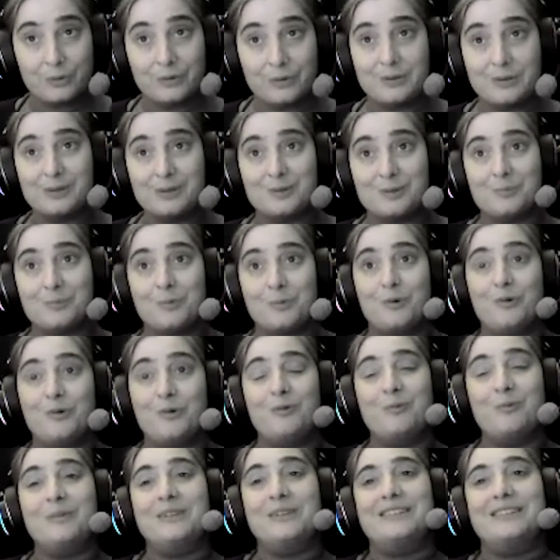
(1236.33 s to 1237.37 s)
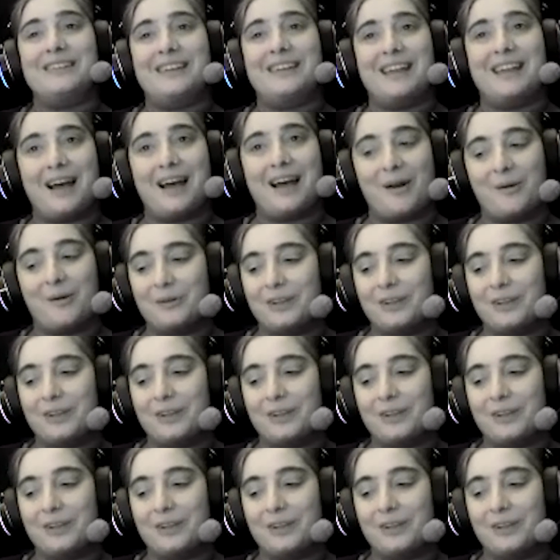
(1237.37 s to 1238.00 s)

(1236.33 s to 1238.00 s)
this movement now,